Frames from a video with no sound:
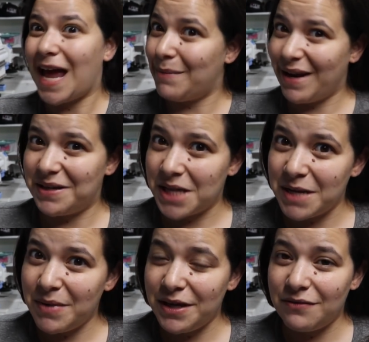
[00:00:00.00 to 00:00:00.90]
I paid a
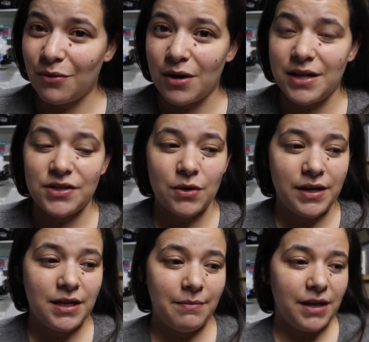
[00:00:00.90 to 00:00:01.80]
ton of money for it, so I
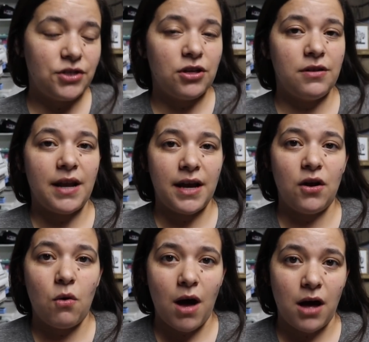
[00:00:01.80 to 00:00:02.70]
need to make sure that I
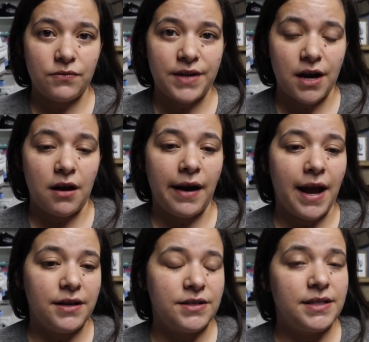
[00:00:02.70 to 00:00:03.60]
go out
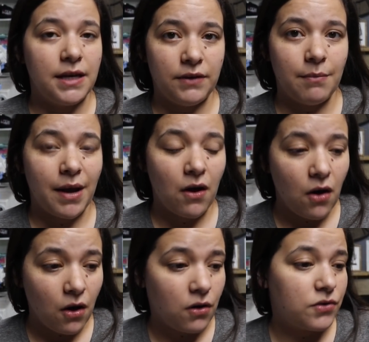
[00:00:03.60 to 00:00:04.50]
there and just give it my
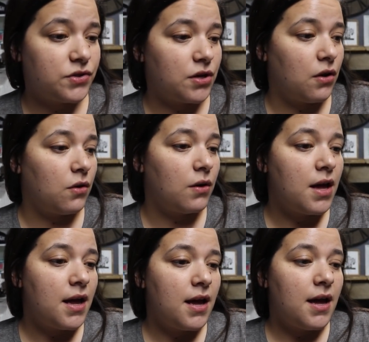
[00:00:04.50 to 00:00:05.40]
all. So
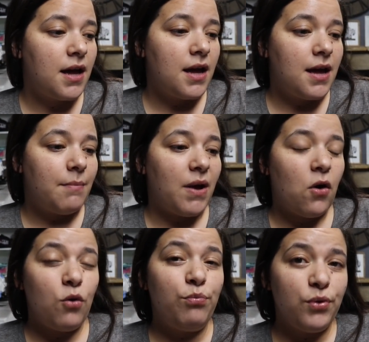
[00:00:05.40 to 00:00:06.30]
my
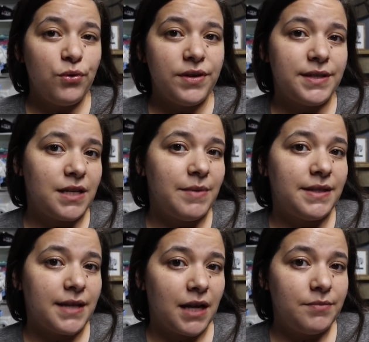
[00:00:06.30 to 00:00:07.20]
whole booth is gonna be
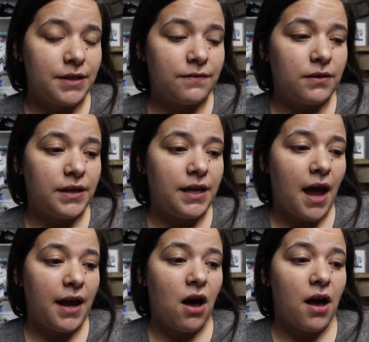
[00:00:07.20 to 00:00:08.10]
set up differently.
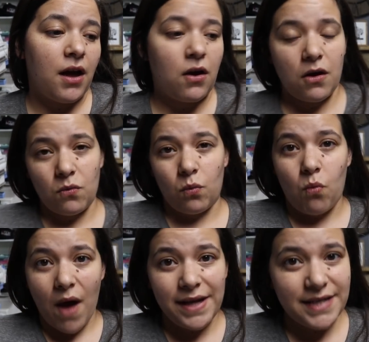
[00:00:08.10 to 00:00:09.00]
I got
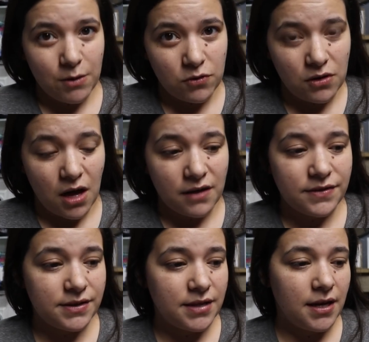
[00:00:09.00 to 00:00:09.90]
white
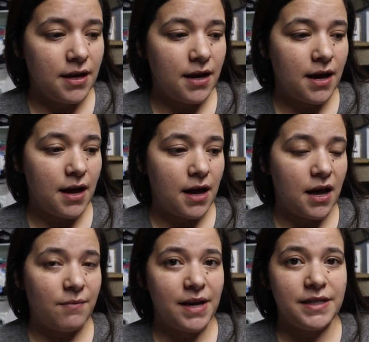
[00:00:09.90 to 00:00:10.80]
tablecloths.
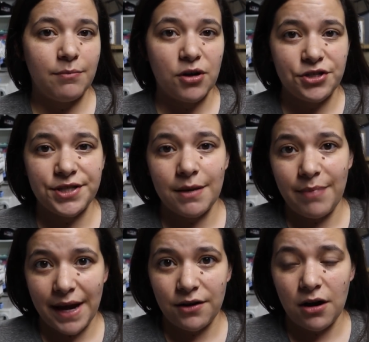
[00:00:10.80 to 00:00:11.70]
Um, I did purchase a
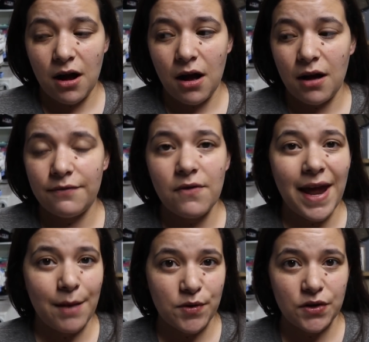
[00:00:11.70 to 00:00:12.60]
banner off
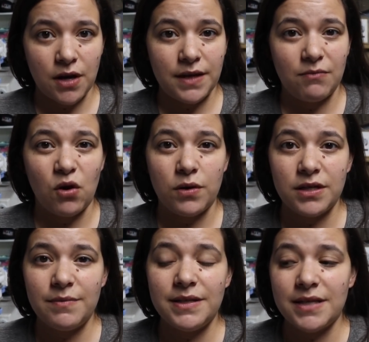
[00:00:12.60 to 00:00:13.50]
Amazon that I'm
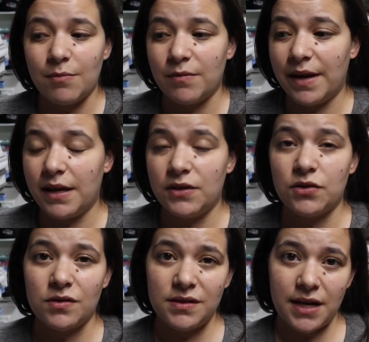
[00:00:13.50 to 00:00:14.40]
going to be sublimating,
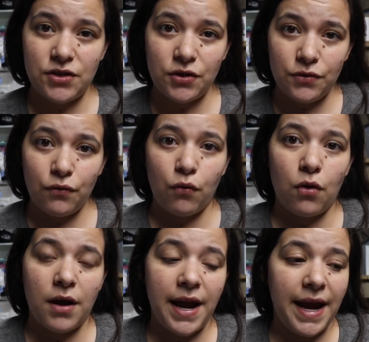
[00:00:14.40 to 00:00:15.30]
so stay tuned
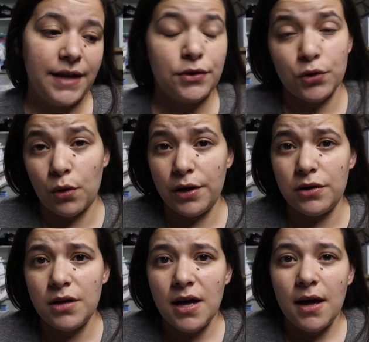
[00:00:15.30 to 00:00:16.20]
for a
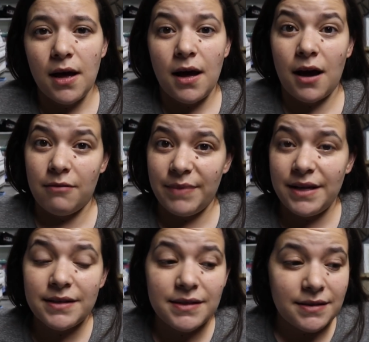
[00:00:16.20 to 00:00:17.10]
tutorial on
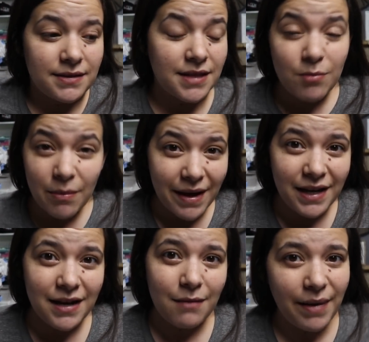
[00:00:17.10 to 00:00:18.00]
me
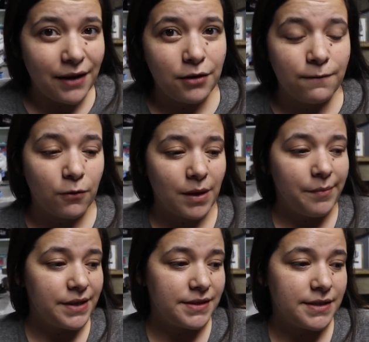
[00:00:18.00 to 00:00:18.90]
sublimating a banner for my
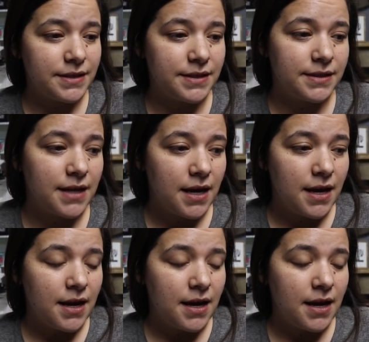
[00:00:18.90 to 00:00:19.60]
business.